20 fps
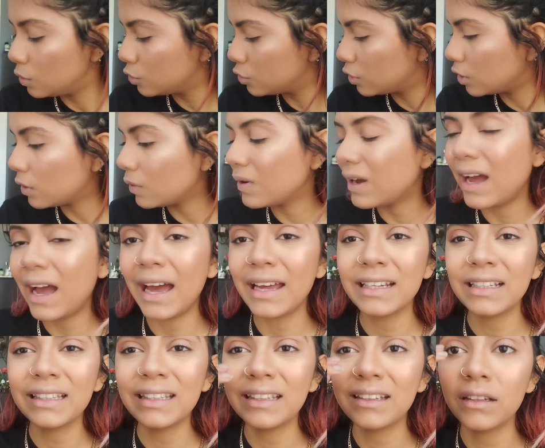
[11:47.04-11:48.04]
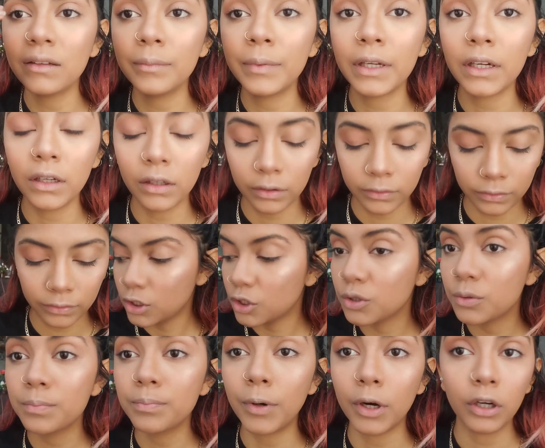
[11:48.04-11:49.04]
you know, add a little bit of
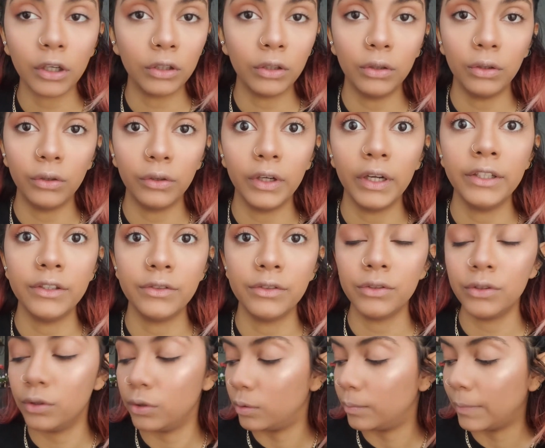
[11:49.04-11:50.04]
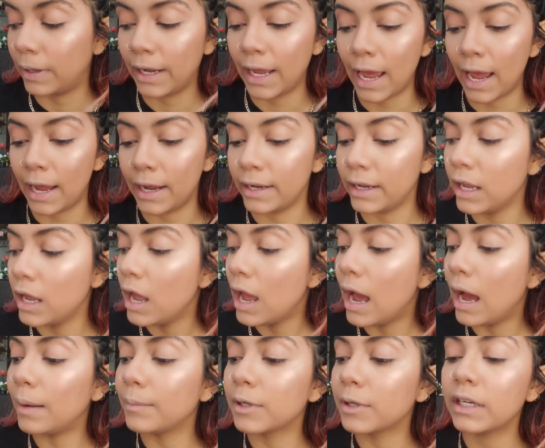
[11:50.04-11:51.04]
sparkle into my eye.
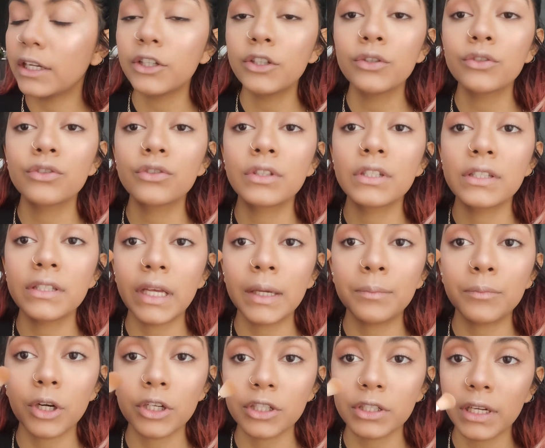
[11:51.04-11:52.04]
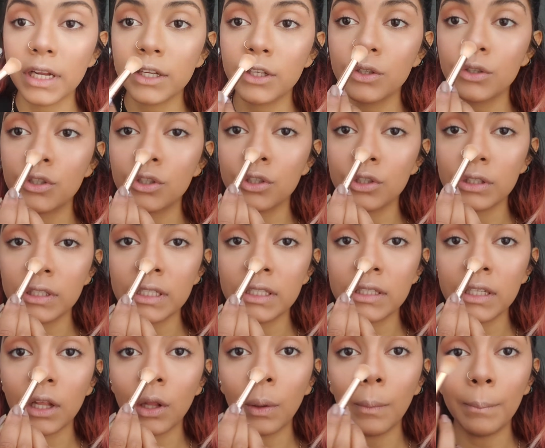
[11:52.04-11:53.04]
I'm gonna use the same brush that I used to
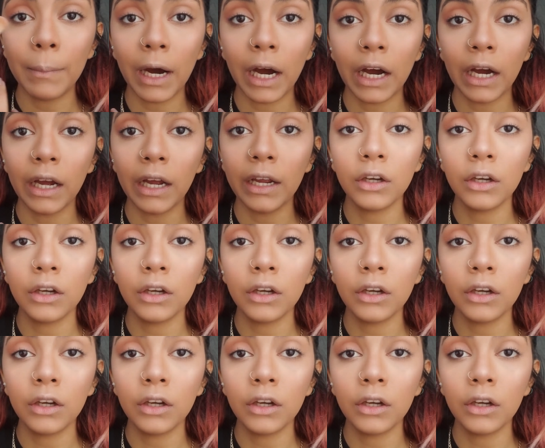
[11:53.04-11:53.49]
detail my